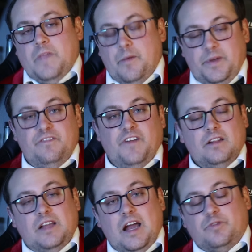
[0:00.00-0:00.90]
A big
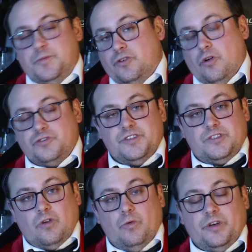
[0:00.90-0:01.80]
fat lime from your grocery
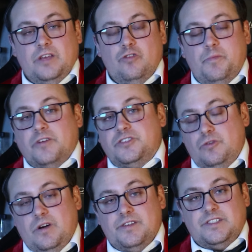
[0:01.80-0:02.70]
store will get you about
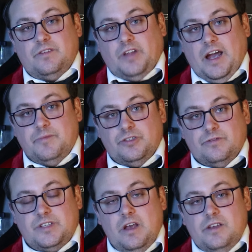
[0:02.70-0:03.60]
2 ounces of lime
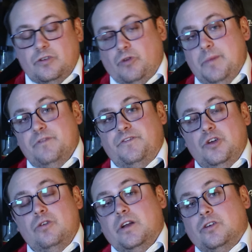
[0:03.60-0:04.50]
juice, so grab a
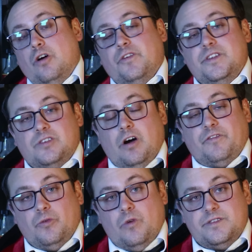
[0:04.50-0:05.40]
few and go for the
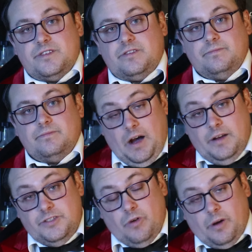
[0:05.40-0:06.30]
softer ones.
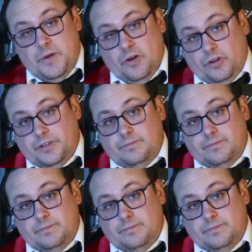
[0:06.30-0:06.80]
On to our build.